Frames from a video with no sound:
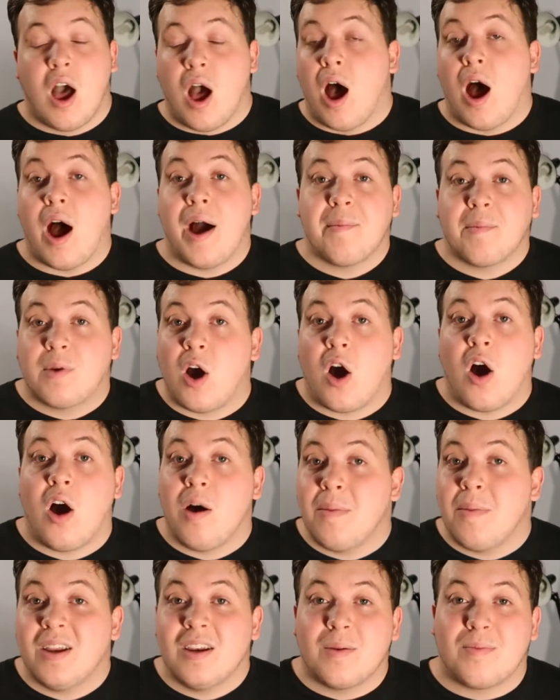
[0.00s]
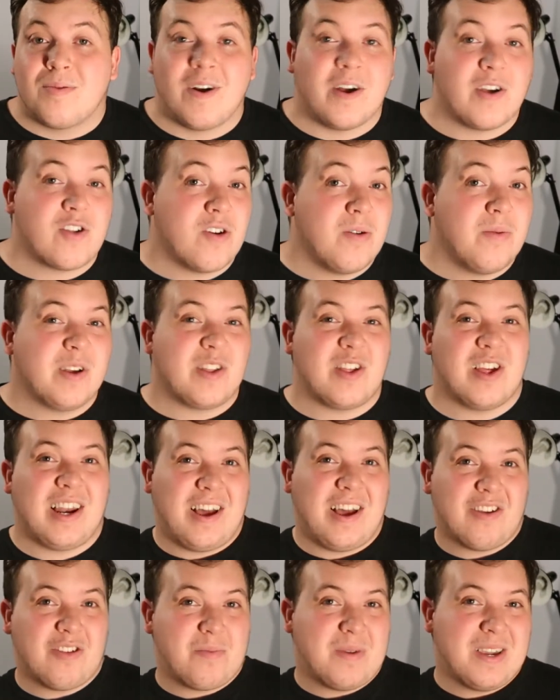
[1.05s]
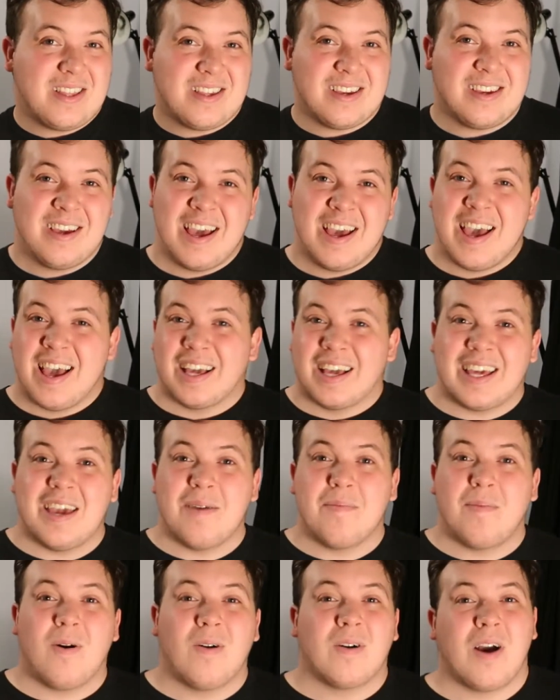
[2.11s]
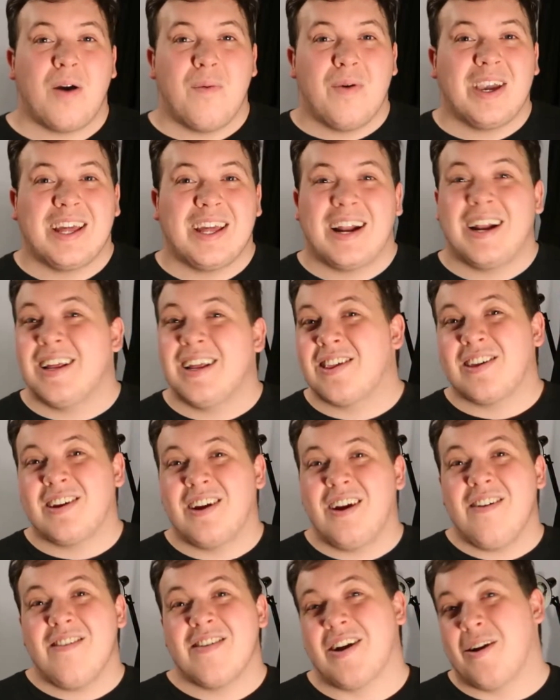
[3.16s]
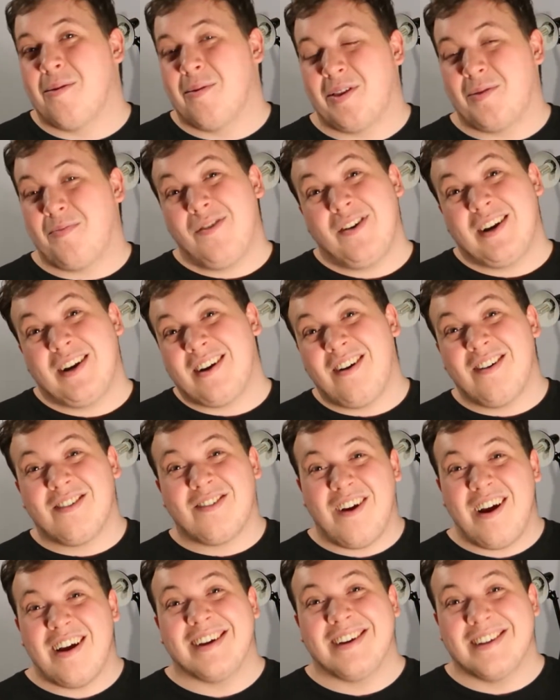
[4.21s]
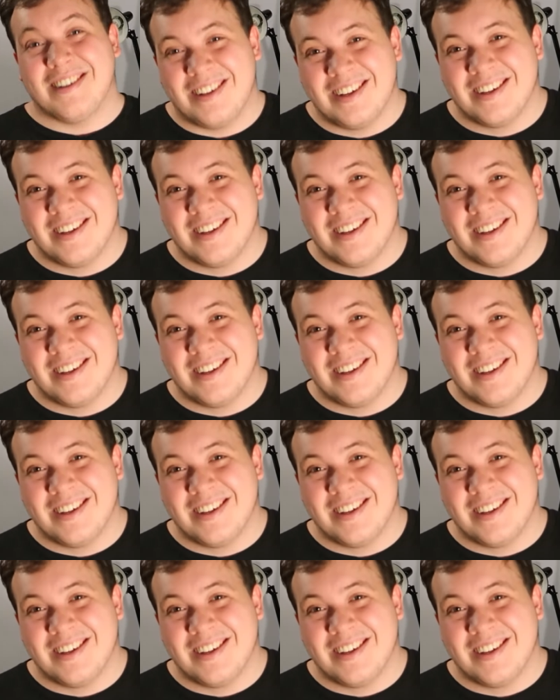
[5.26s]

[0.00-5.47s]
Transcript: I'm calm under pressure, which allows me to keep on going in any scenario. It's pretty darn great.